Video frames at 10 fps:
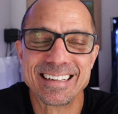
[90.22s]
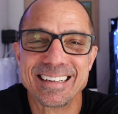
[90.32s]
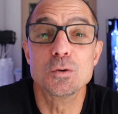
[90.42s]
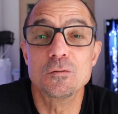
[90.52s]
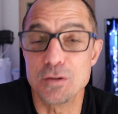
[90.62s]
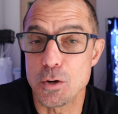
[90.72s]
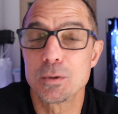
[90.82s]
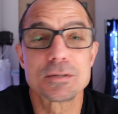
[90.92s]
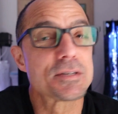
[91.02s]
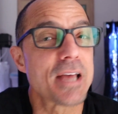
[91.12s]
New
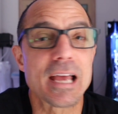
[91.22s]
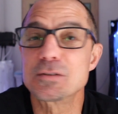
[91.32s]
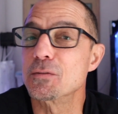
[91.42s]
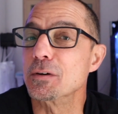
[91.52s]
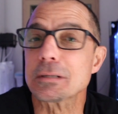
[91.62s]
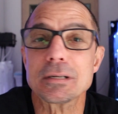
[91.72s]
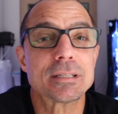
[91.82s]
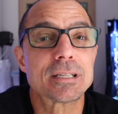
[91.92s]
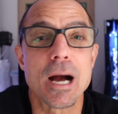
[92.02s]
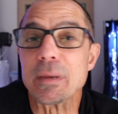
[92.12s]
viewers, thanks for
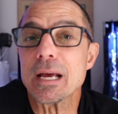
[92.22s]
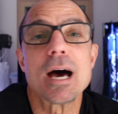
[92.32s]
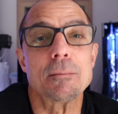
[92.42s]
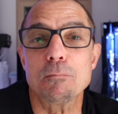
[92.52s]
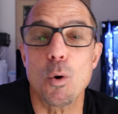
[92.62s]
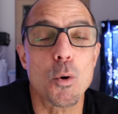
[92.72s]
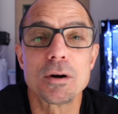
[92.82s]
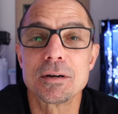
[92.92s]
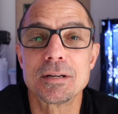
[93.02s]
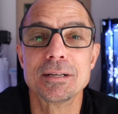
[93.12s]
coming on
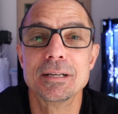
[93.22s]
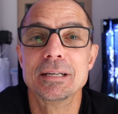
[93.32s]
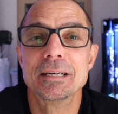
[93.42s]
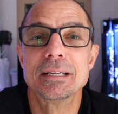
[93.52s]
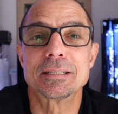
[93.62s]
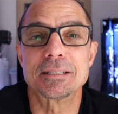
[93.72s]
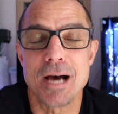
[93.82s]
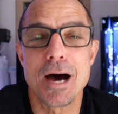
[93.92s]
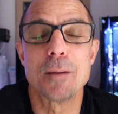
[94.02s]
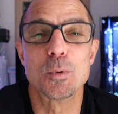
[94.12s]
board to
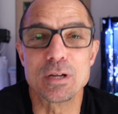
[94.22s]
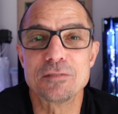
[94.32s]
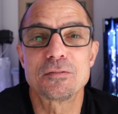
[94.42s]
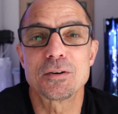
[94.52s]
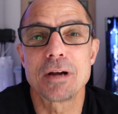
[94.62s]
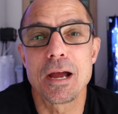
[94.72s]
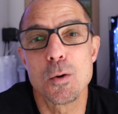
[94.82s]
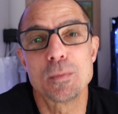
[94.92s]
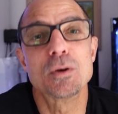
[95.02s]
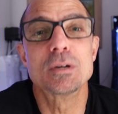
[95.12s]
Tom Reefer. I
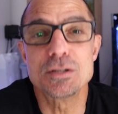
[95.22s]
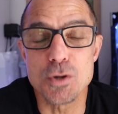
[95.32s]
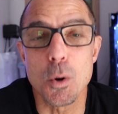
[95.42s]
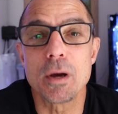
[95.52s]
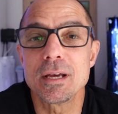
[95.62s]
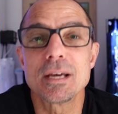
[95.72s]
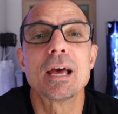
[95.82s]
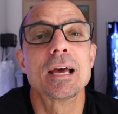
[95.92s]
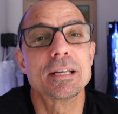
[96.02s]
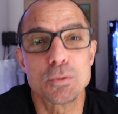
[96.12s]
hope you enjoy it
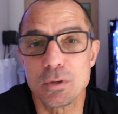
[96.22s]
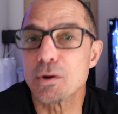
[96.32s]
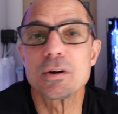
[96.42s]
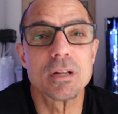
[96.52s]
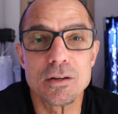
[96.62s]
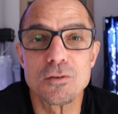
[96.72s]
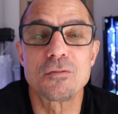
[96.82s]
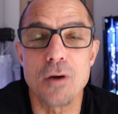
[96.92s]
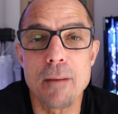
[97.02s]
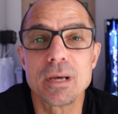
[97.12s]
and you learn a little
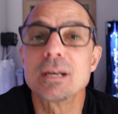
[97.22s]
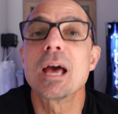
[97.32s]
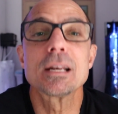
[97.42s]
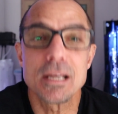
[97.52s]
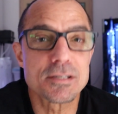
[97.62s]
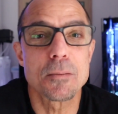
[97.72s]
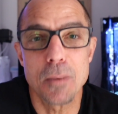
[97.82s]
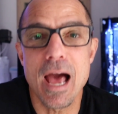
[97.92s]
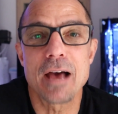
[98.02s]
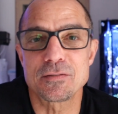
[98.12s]
from it and get some
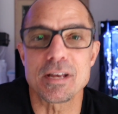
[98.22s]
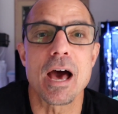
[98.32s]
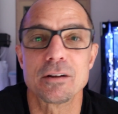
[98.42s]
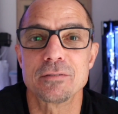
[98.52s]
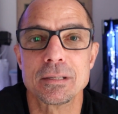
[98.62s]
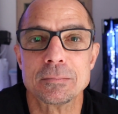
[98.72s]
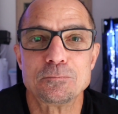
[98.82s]
laughs out of it.